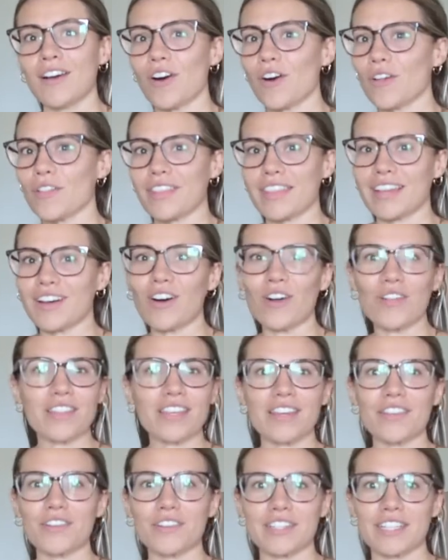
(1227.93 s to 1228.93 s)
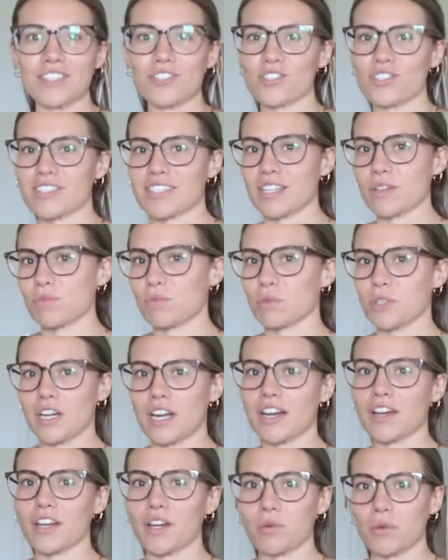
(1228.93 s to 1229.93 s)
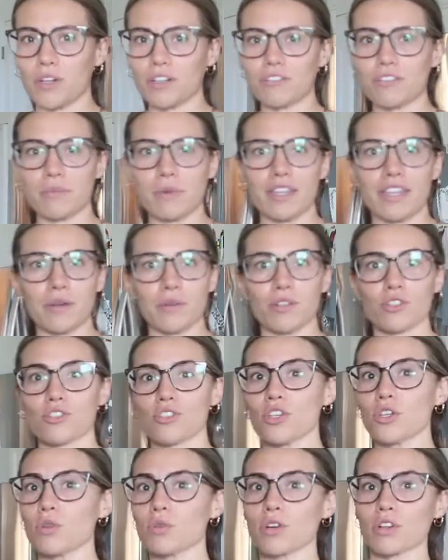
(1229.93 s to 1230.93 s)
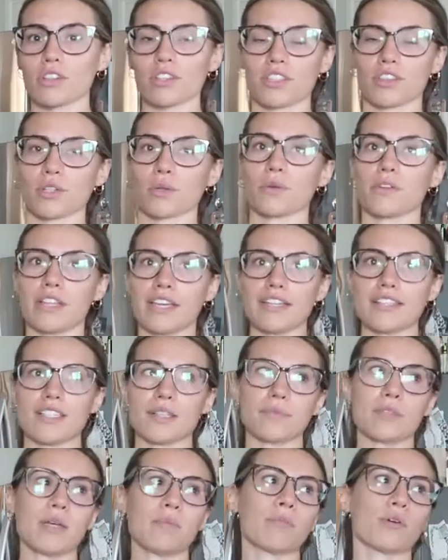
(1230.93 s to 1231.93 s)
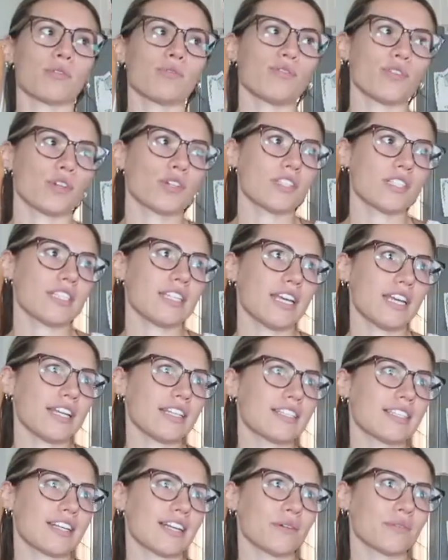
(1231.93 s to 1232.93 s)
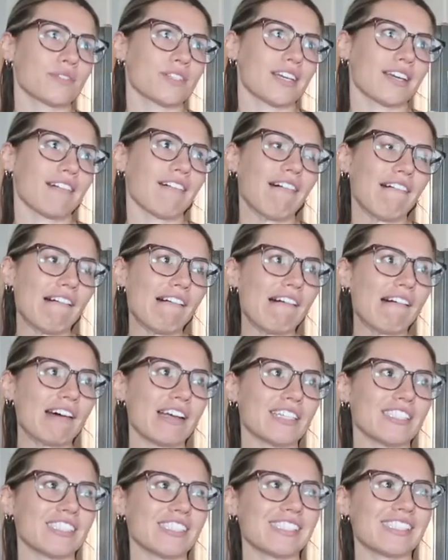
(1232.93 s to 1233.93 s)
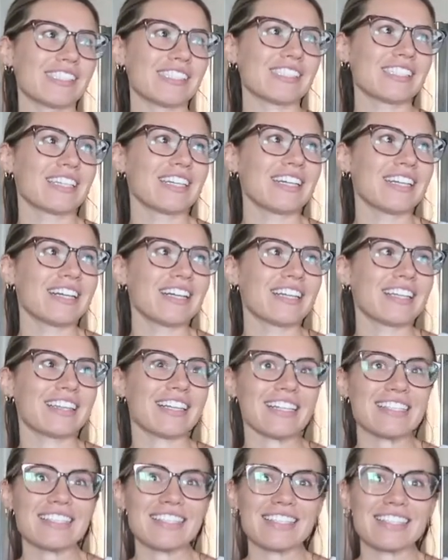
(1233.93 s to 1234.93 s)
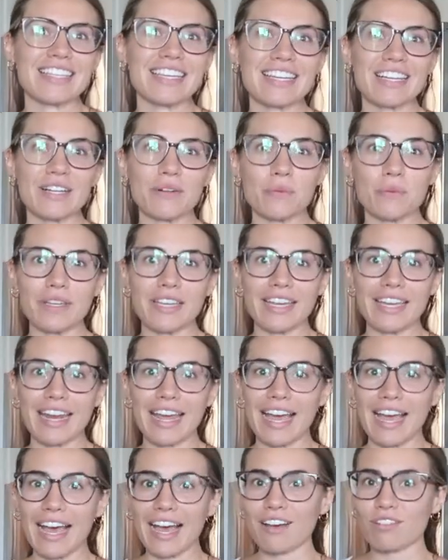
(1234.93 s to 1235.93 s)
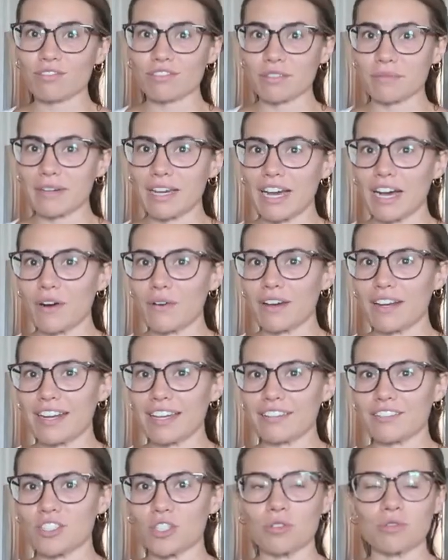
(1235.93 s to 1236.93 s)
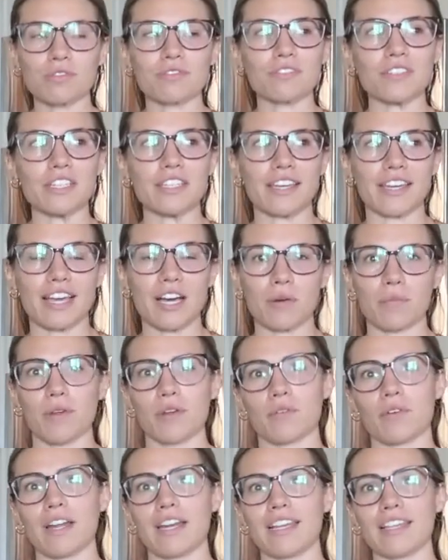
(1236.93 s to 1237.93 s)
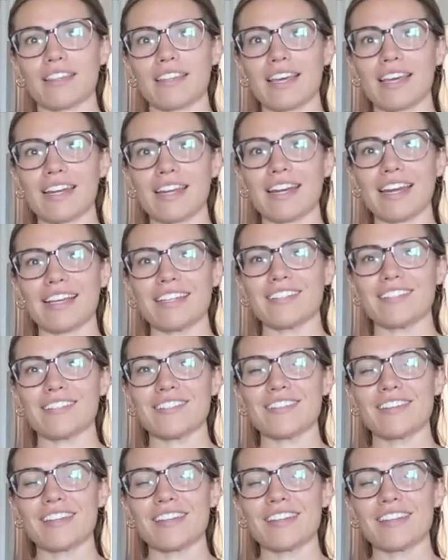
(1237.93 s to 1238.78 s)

all that all the other dates just like were not going to work for me they were too early They were like september 1st dates and i was like oh, i just that's like a week and a half from now and I don't feel like I'll be ready then and I